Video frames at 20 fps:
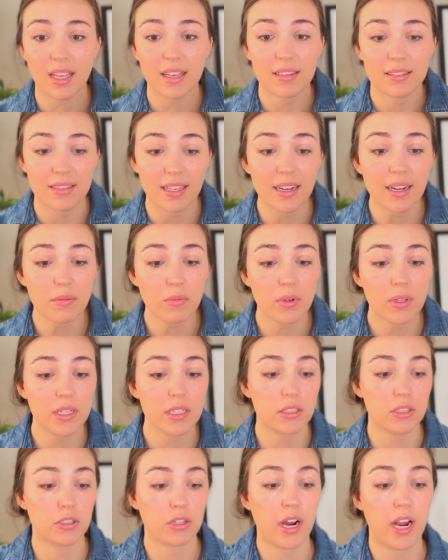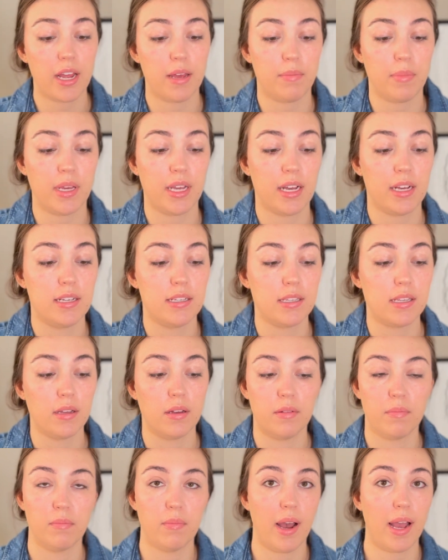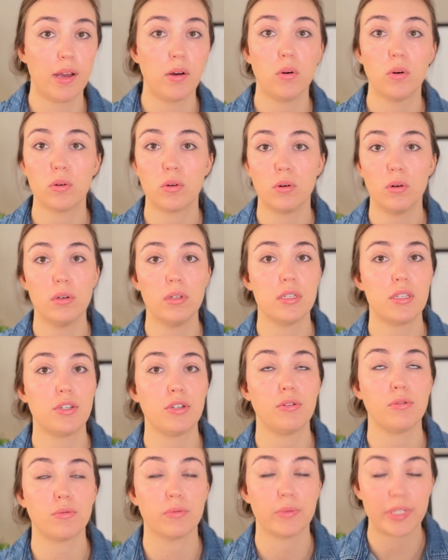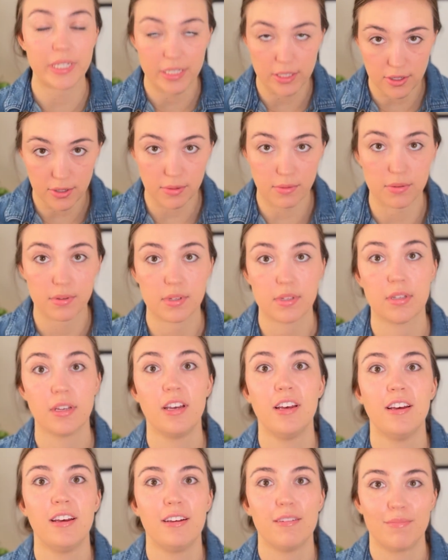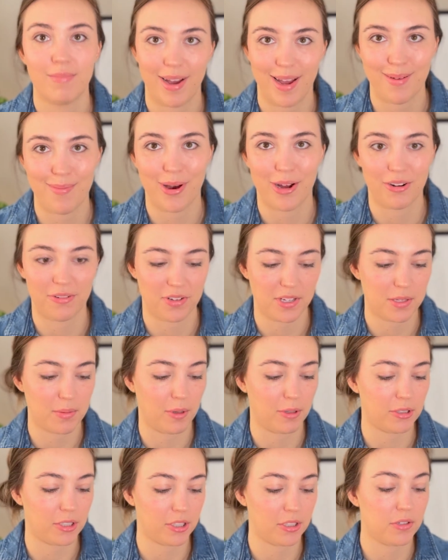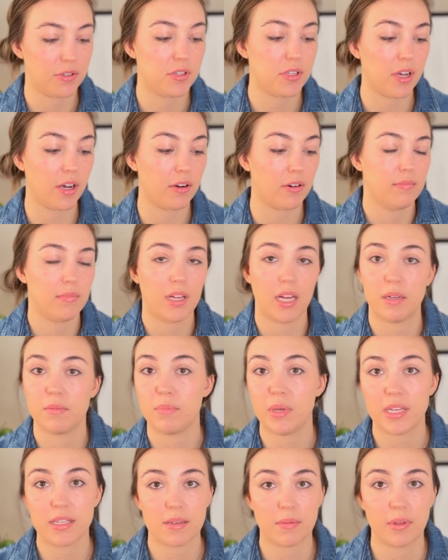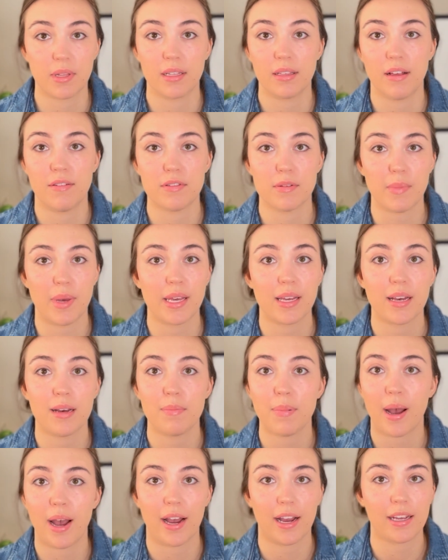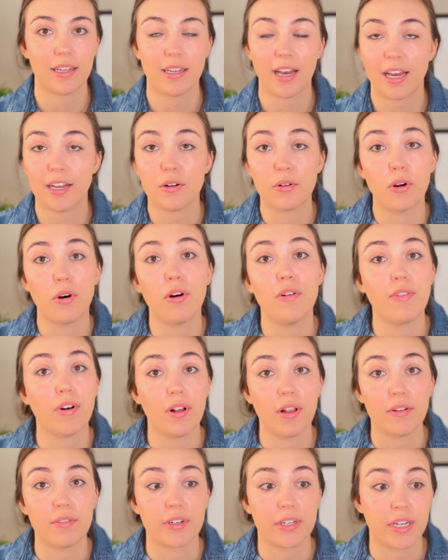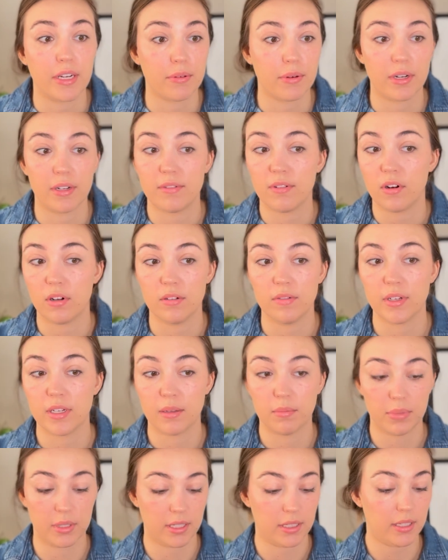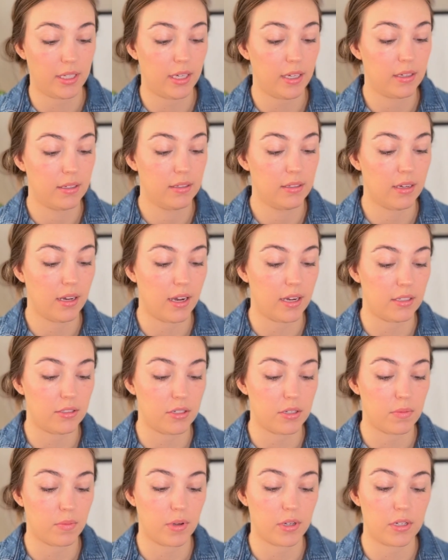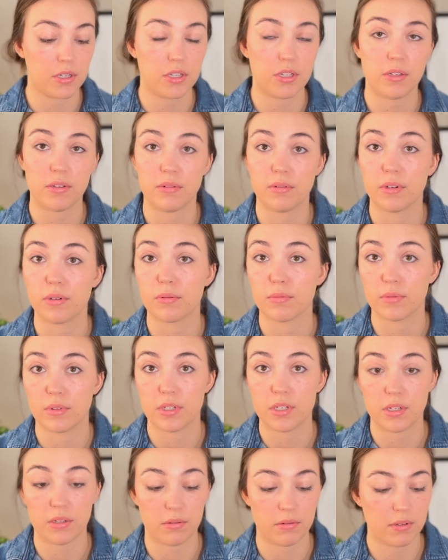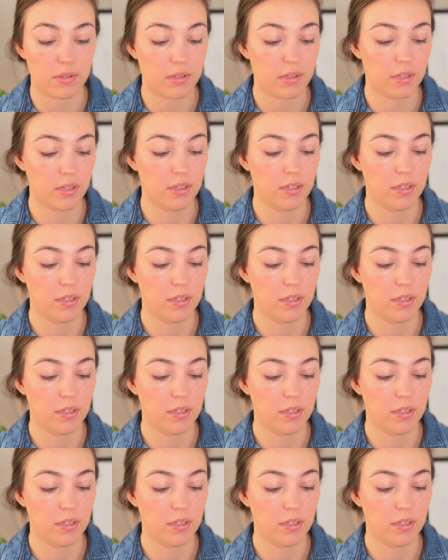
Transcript: then I'm willing to try it, because my whole goal is to reduce my amount of exposure. So being someone that loves makeup, I don't know if I'll ever get rid of all of it completely. I just want to reduce